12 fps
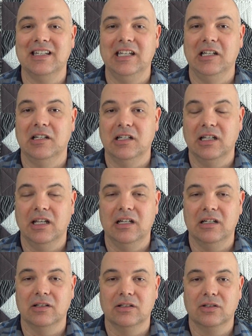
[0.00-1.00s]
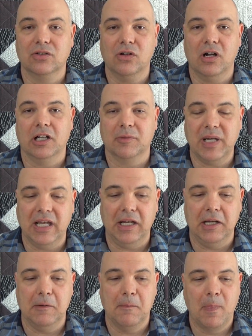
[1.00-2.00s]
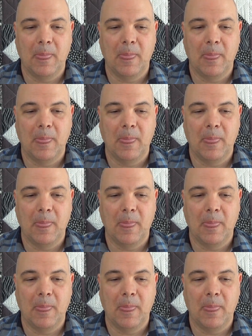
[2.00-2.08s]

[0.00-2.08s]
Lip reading: in chronic pain,